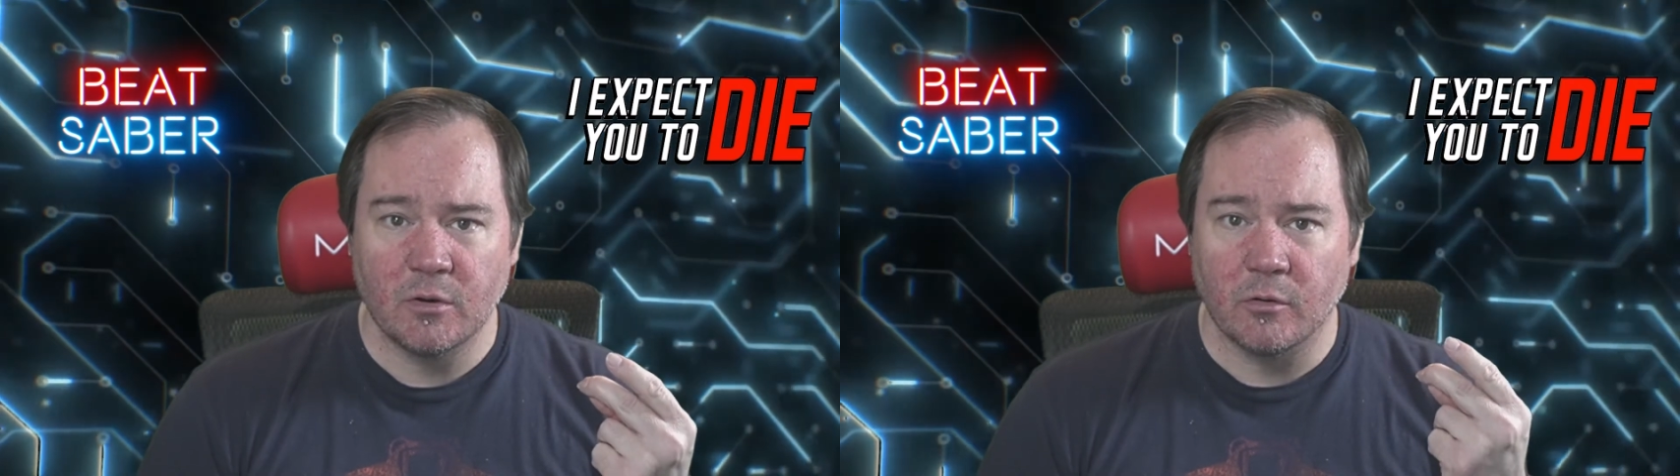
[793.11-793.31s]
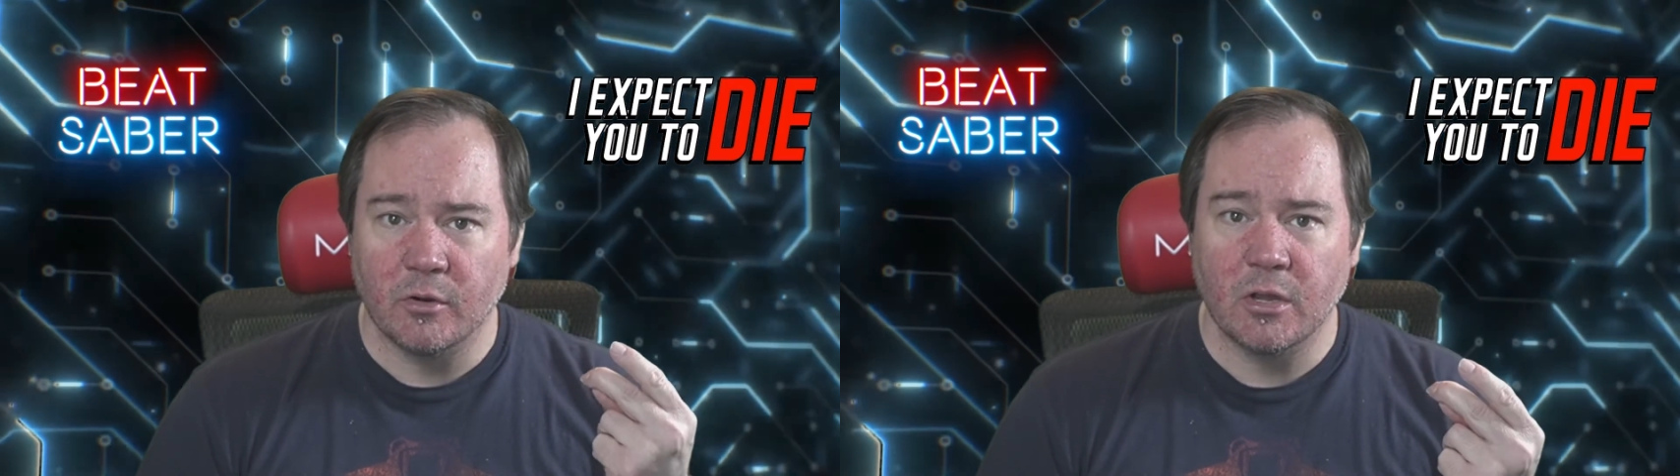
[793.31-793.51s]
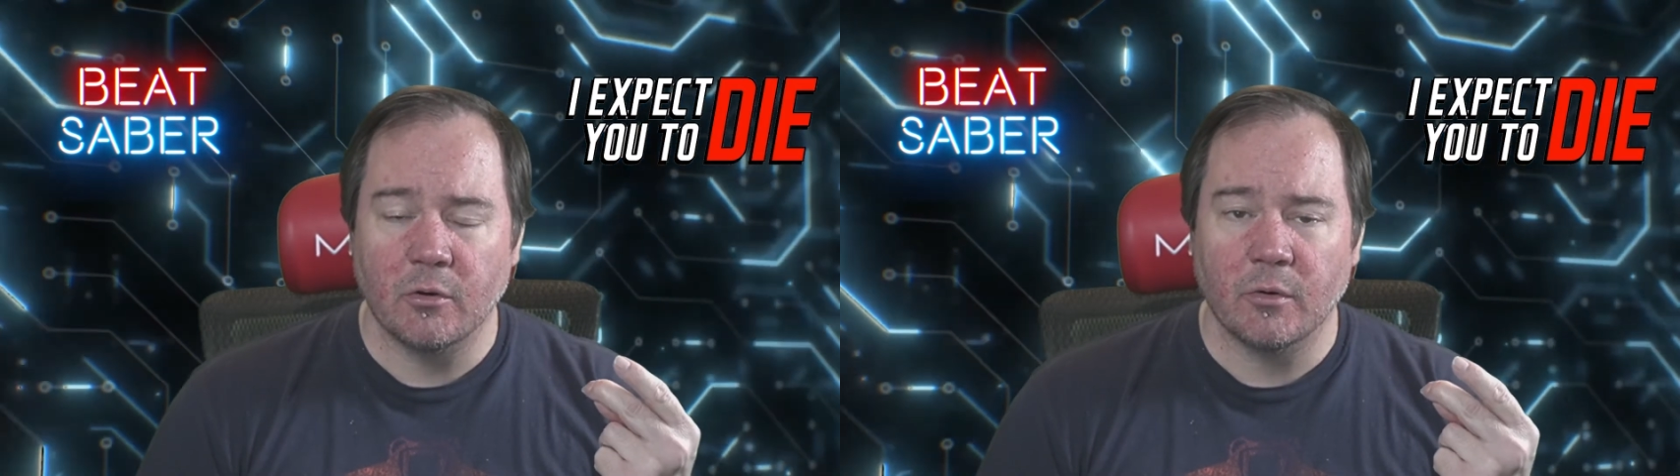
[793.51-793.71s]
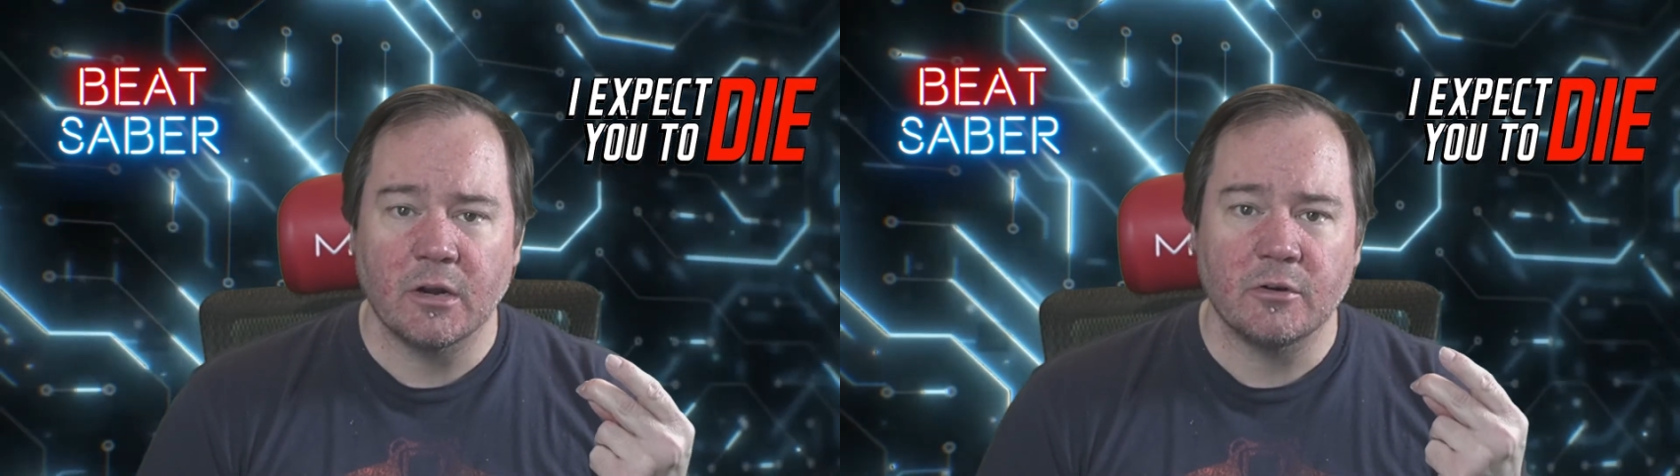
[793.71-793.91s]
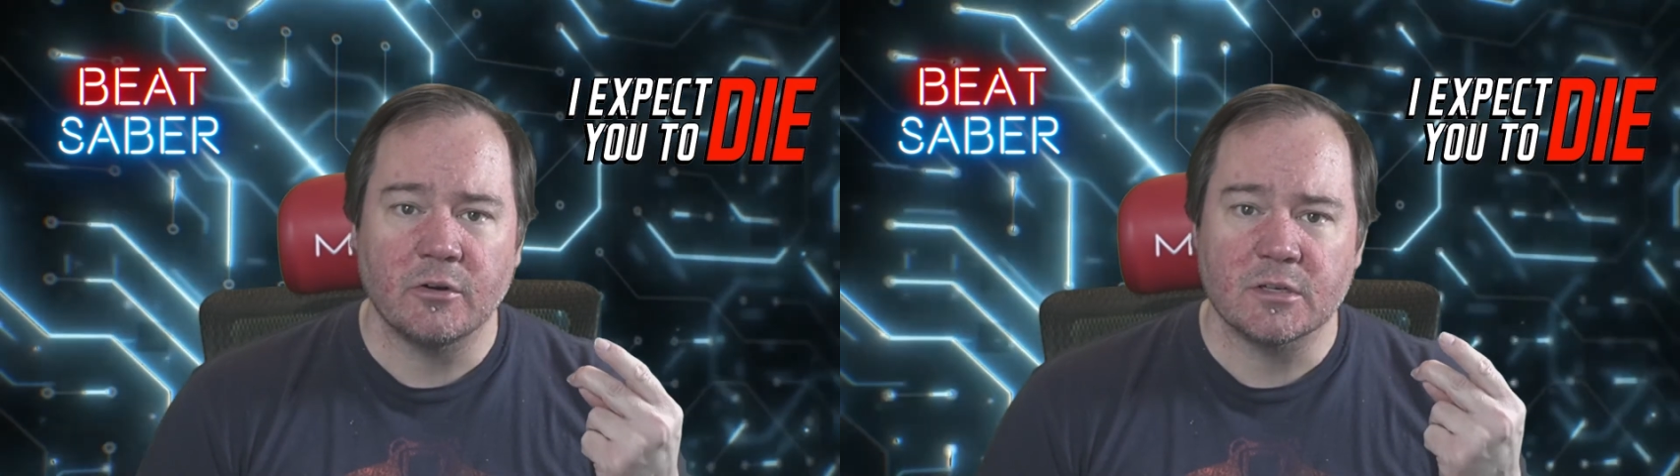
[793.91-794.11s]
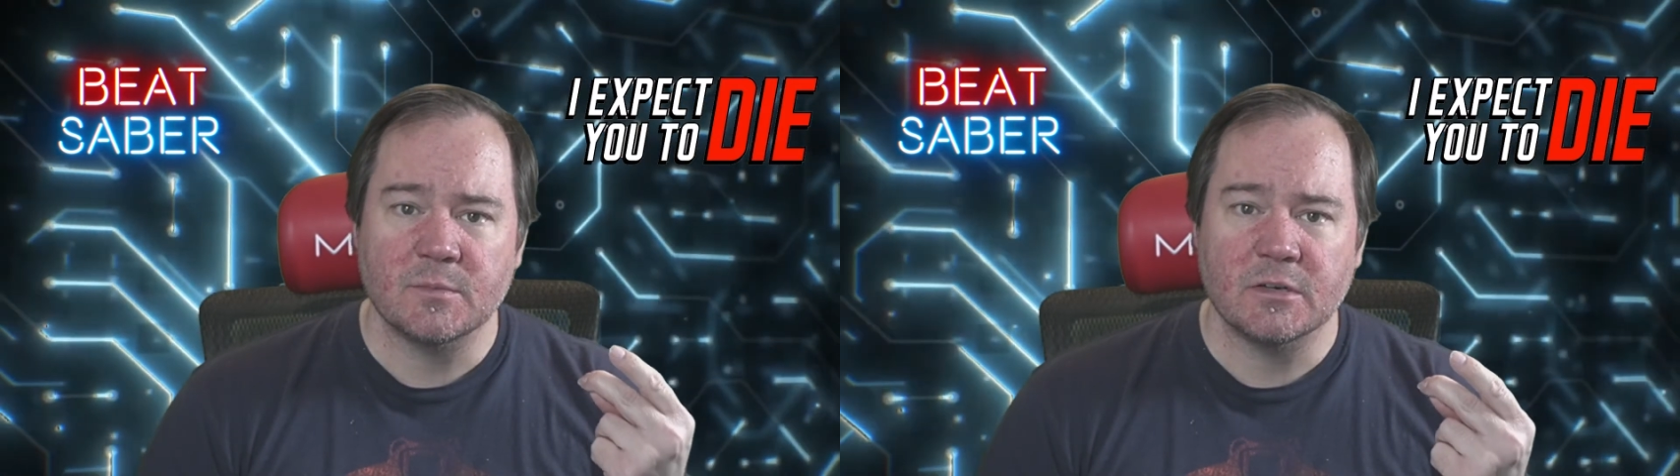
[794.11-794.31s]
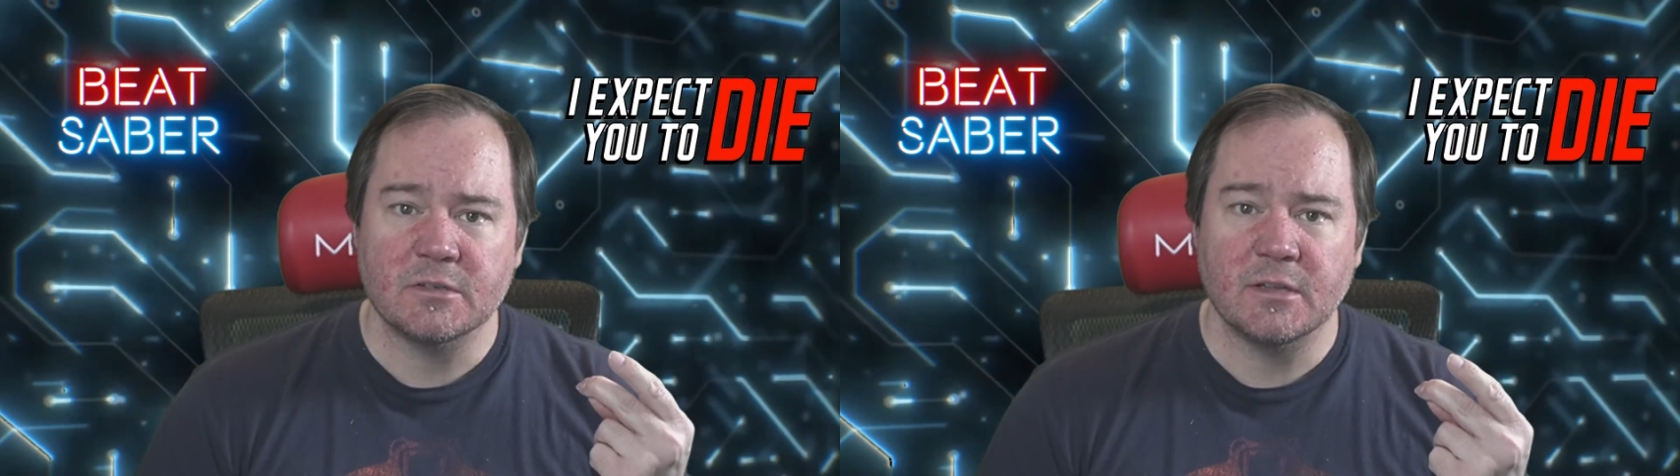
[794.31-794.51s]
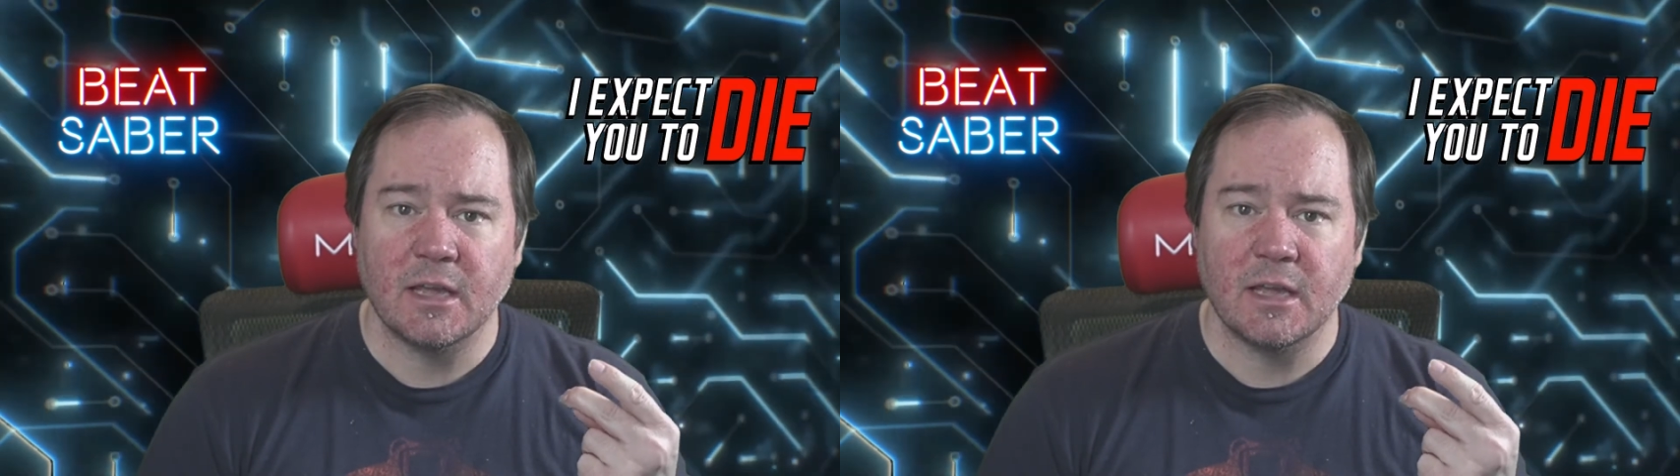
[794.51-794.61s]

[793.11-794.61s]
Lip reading: You're looking around, you're experiencing